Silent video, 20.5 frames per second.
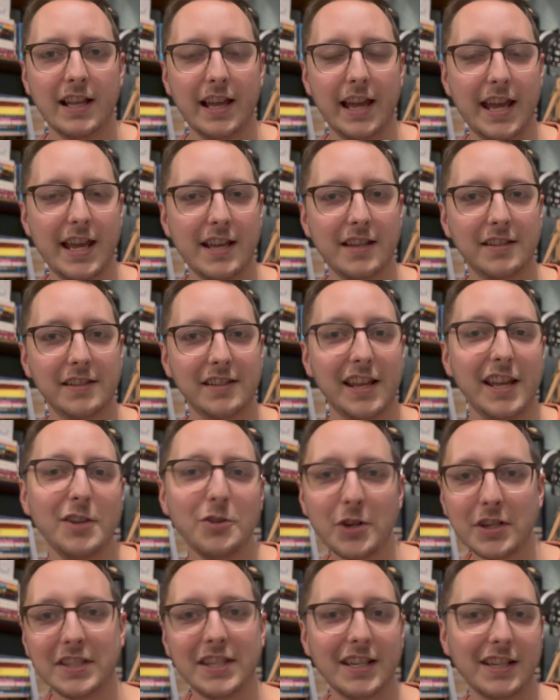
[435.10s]
it's
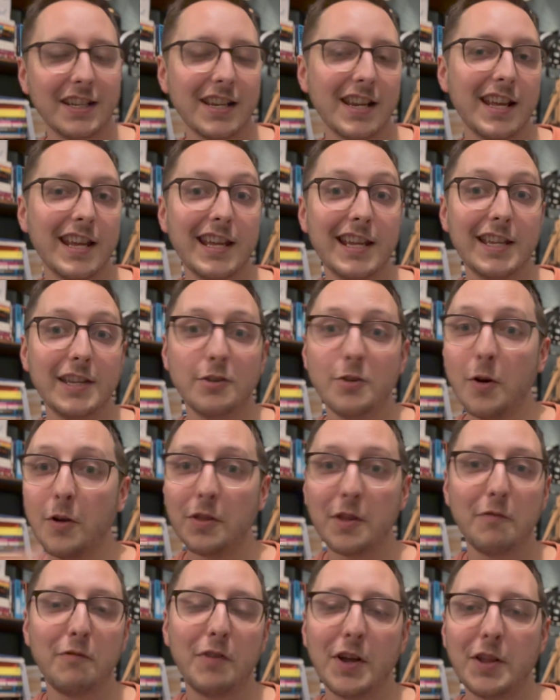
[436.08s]
interestingly not
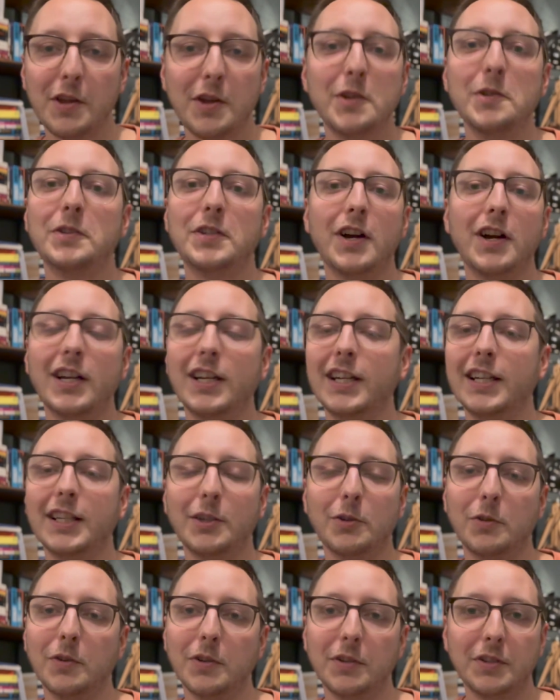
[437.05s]
the father who's dying
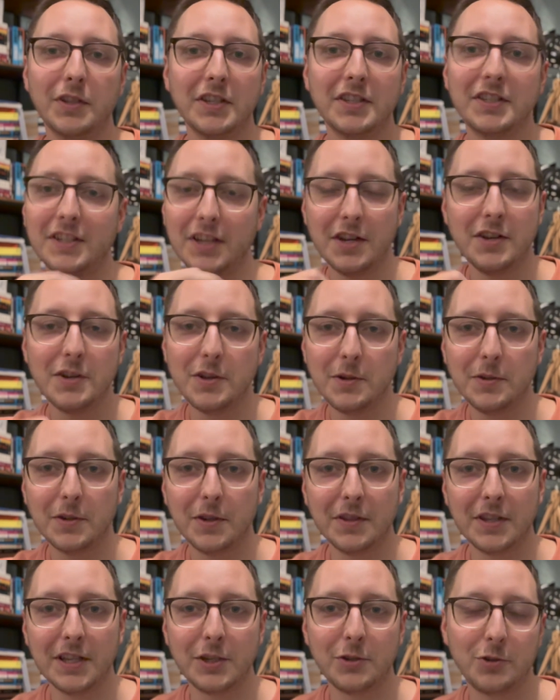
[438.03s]
or the son who's
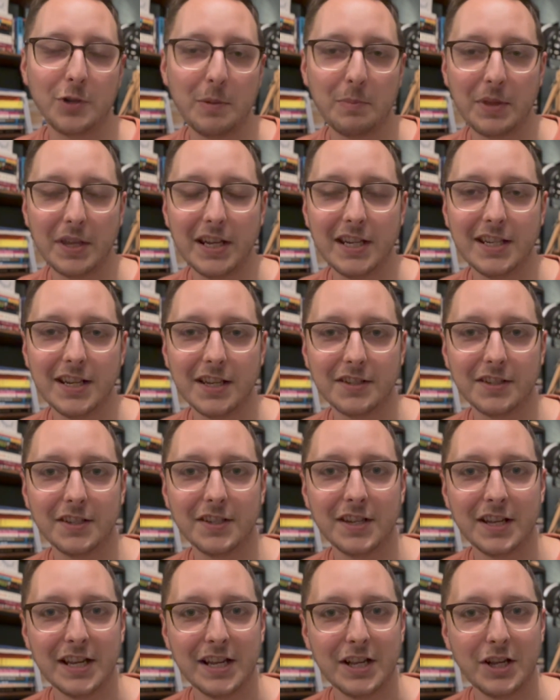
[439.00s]
on this trip that he doesn't
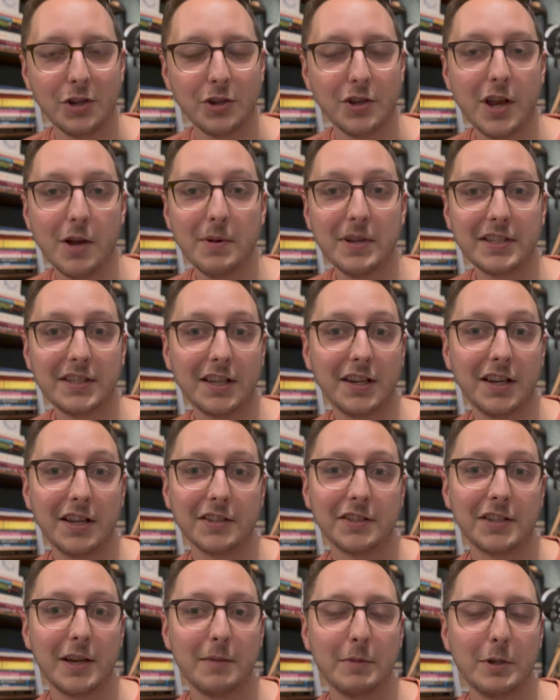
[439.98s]
know is the last
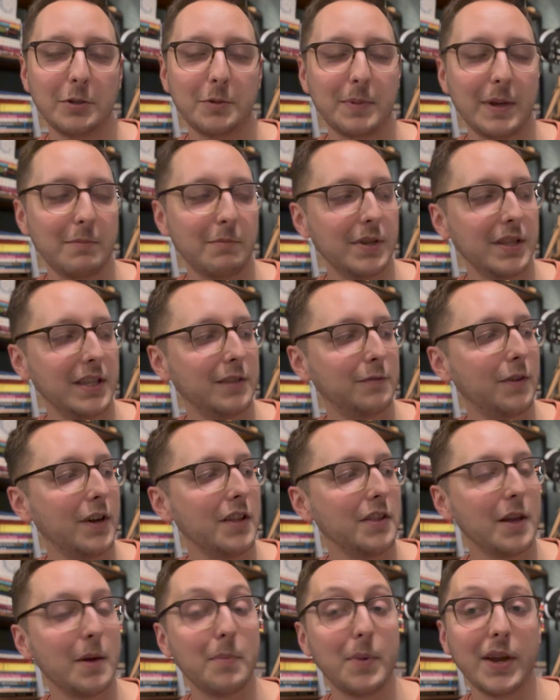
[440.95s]
time he'll spend with his
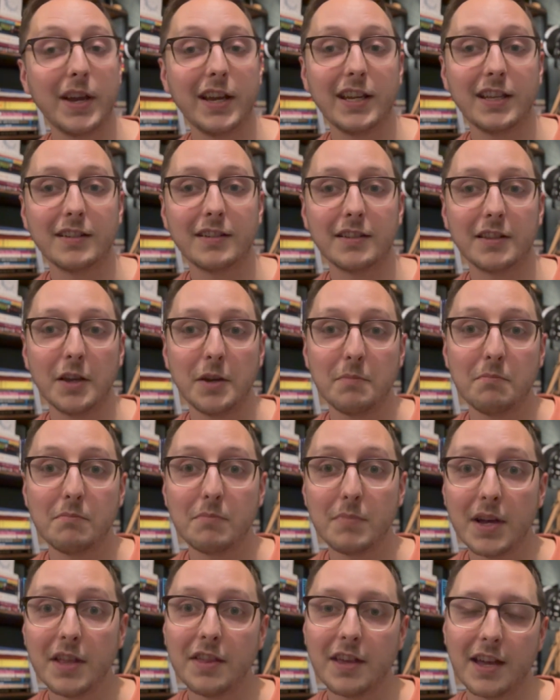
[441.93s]
father, but it's the
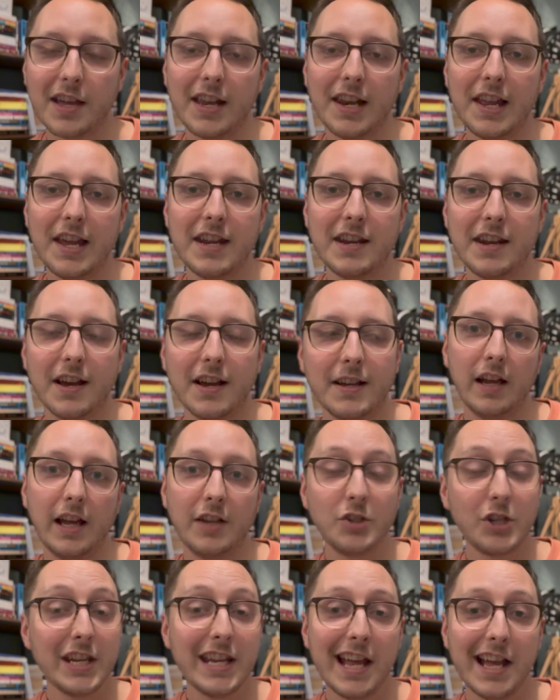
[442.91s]
mother, Elena. And
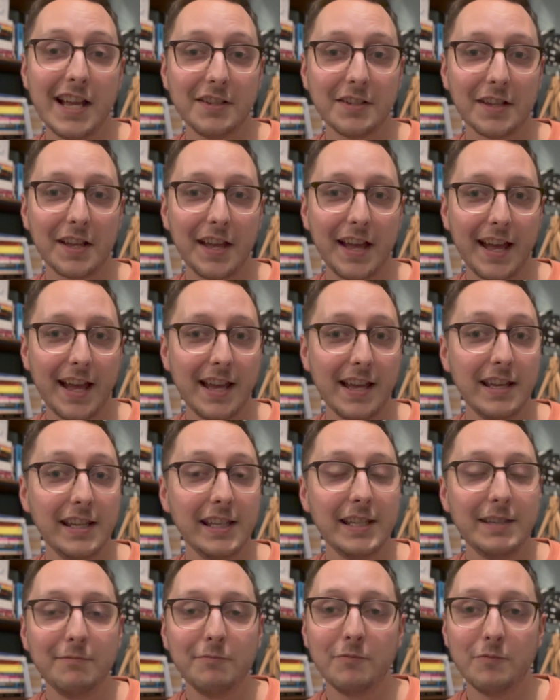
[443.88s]
she has
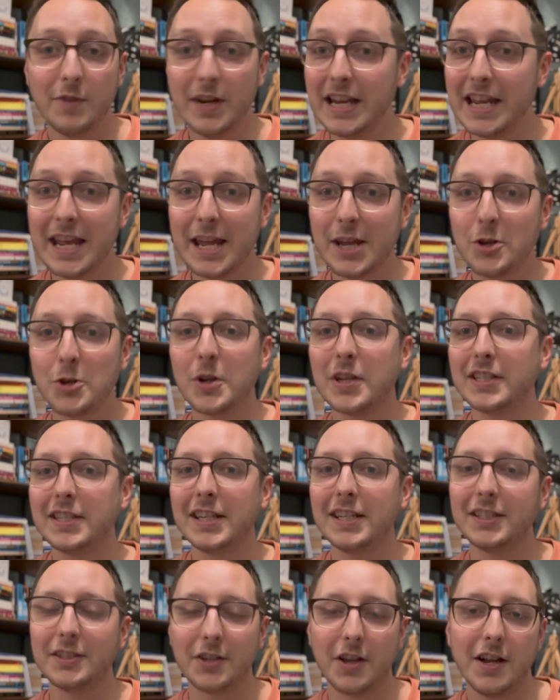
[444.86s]
a really
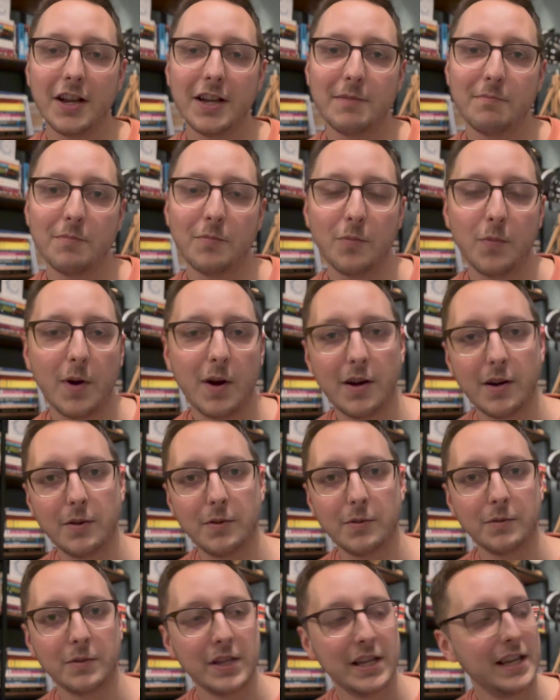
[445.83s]
interesting time
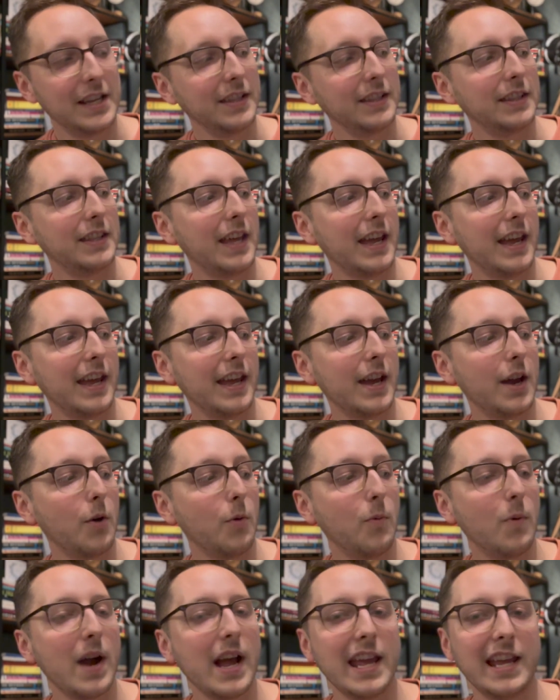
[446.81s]
while they're
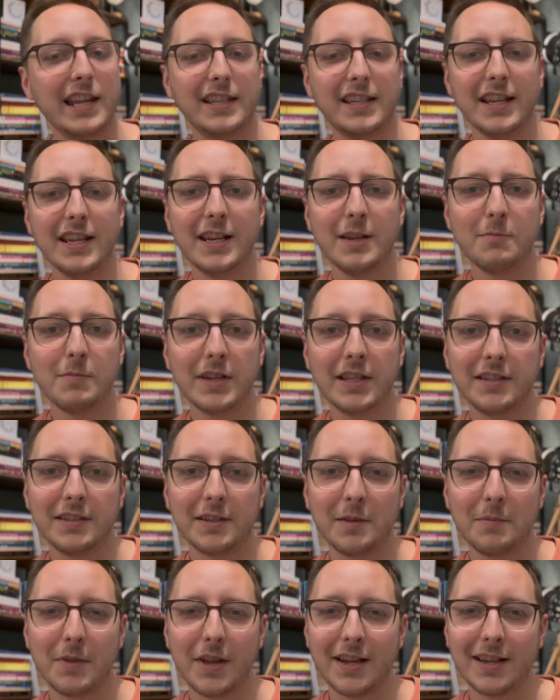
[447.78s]
away dealing with
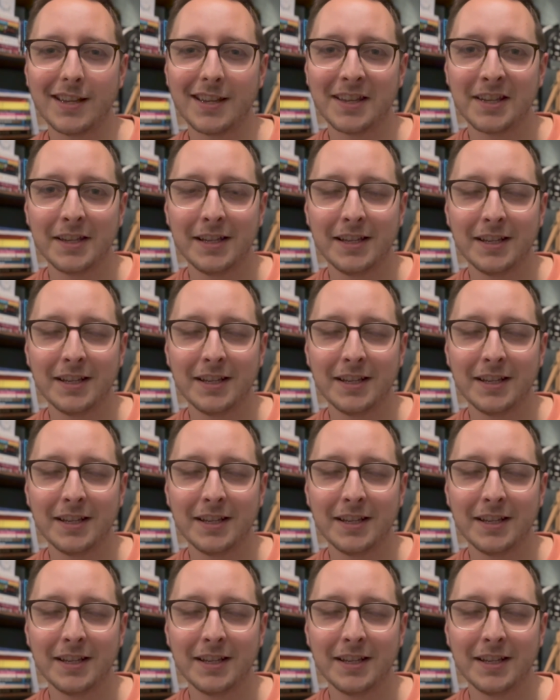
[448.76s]
some like